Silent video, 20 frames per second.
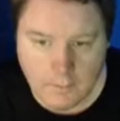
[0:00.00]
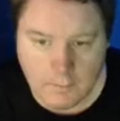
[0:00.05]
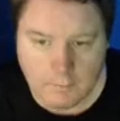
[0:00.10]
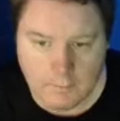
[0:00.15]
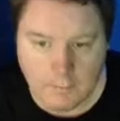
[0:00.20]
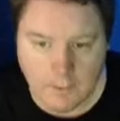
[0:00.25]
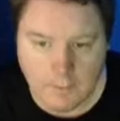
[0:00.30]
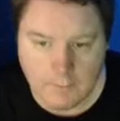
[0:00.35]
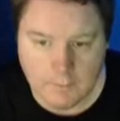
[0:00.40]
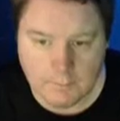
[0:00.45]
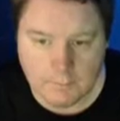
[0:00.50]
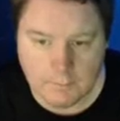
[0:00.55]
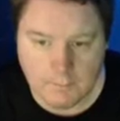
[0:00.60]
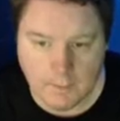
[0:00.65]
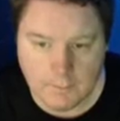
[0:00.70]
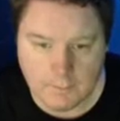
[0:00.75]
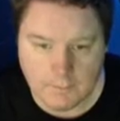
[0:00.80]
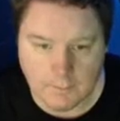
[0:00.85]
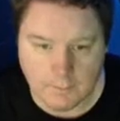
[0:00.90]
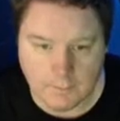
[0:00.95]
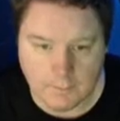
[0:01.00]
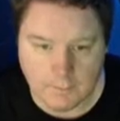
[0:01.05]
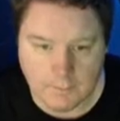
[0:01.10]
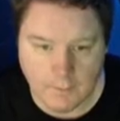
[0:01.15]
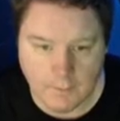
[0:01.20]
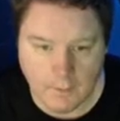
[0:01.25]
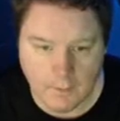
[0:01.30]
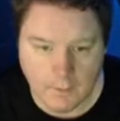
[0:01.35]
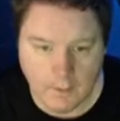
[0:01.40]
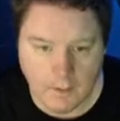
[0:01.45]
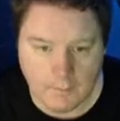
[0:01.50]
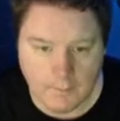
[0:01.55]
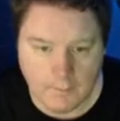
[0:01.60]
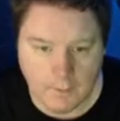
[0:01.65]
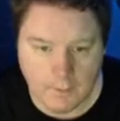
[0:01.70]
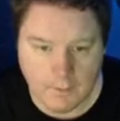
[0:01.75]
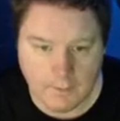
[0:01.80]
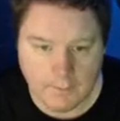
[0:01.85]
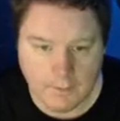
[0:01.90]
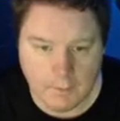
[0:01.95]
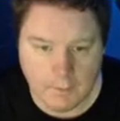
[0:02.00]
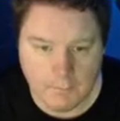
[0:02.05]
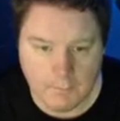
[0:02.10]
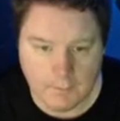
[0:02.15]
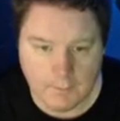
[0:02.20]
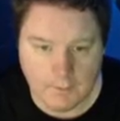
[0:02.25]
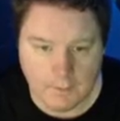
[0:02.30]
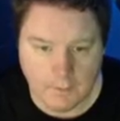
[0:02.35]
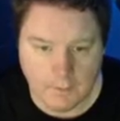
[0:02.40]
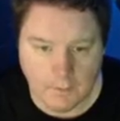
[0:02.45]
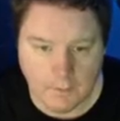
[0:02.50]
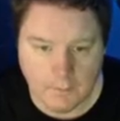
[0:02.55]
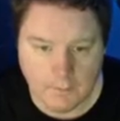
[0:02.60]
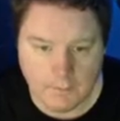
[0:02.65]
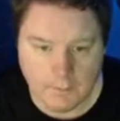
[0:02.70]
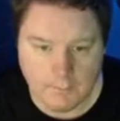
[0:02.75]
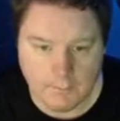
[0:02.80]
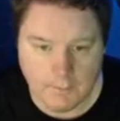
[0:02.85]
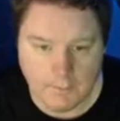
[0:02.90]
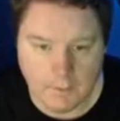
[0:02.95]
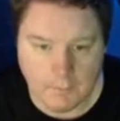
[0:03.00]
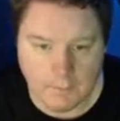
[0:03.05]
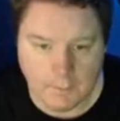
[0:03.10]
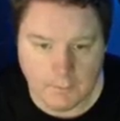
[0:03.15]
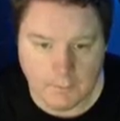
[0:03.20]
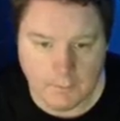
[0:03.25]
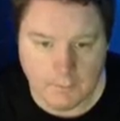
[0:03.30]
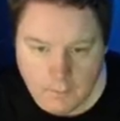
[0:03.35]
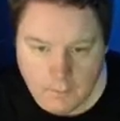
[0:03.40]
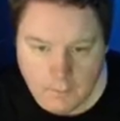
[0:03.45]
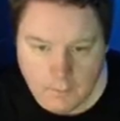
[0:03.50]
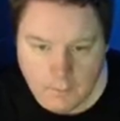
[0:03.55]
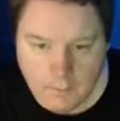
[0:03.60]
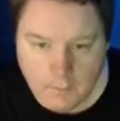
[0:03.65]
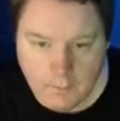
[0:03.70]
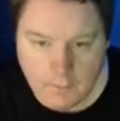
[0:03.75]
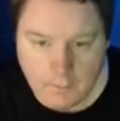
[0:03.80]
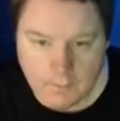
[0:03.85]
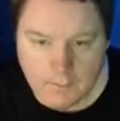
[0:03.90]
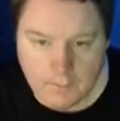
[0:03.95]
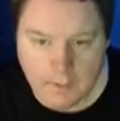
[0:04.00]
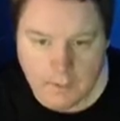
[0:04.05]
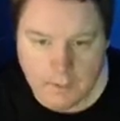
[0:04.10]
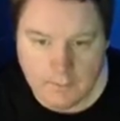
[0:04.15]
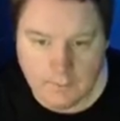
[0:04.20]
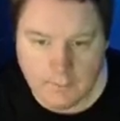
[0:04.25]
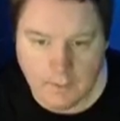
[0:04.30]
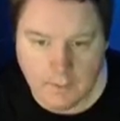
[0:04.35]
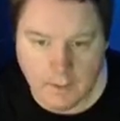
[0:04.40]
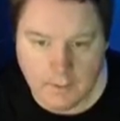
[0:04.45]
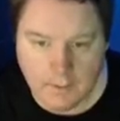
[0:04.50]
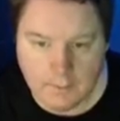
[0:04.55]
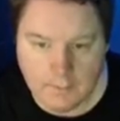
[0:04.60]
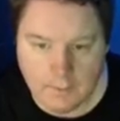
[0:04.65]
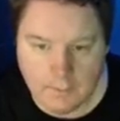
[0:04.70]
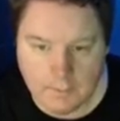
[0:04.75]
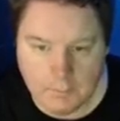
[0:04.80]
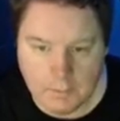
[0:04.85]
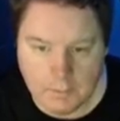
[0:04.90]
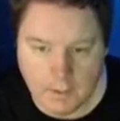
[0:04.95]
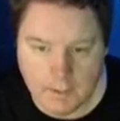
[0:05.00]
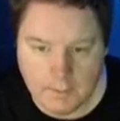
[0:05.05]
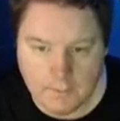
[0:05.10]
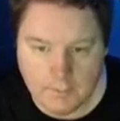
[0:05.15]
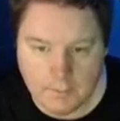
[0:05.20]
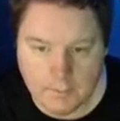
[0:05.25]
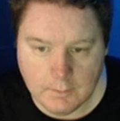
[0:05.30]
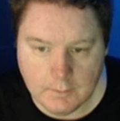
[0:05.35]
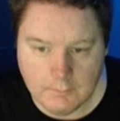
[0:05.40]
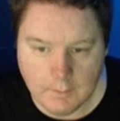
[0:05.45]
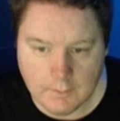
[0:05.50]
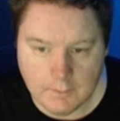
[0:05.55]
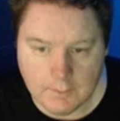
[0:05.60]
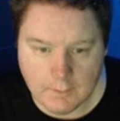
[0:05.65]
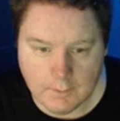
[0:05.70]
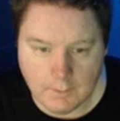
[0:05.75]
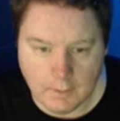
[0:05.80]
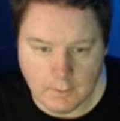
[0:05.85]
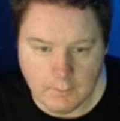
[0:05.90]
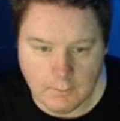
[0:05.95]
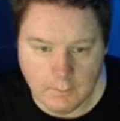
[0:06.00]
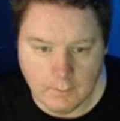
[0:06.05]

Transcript: Mouse muscles are very similar to those of humans, yet scientists plan to investigate